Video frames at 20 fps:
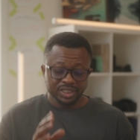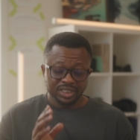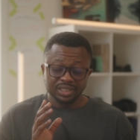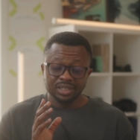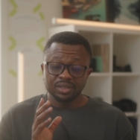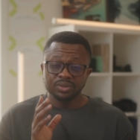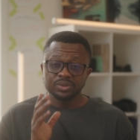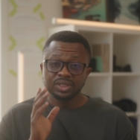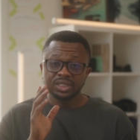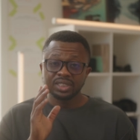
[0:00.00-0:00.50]
thing
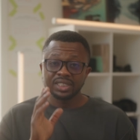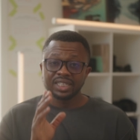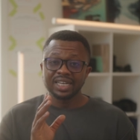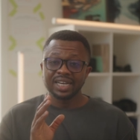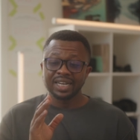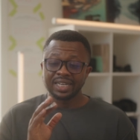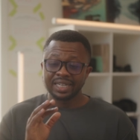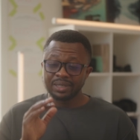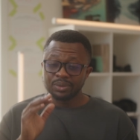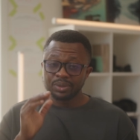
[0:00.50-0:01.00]
I will say
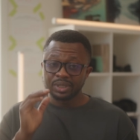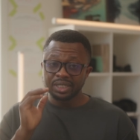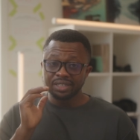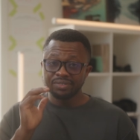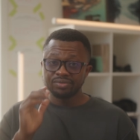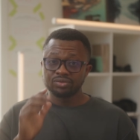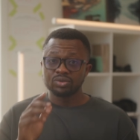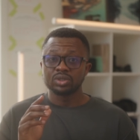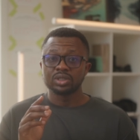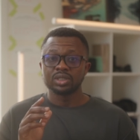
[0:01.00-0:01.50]
and I'll
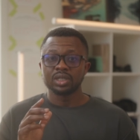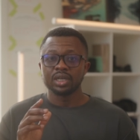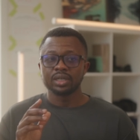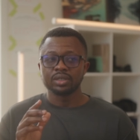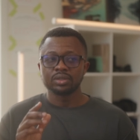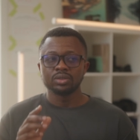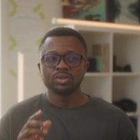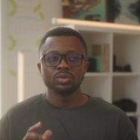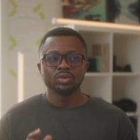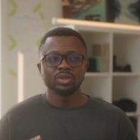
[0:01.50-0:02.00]
give to
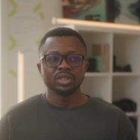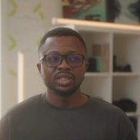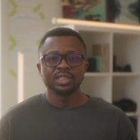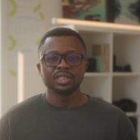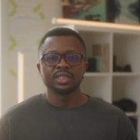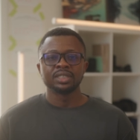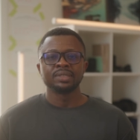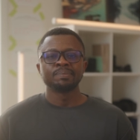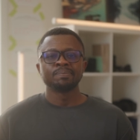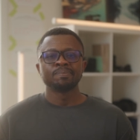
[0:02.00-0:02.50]
Tecno
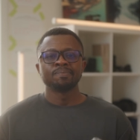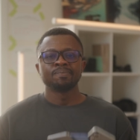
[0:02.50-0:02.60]
is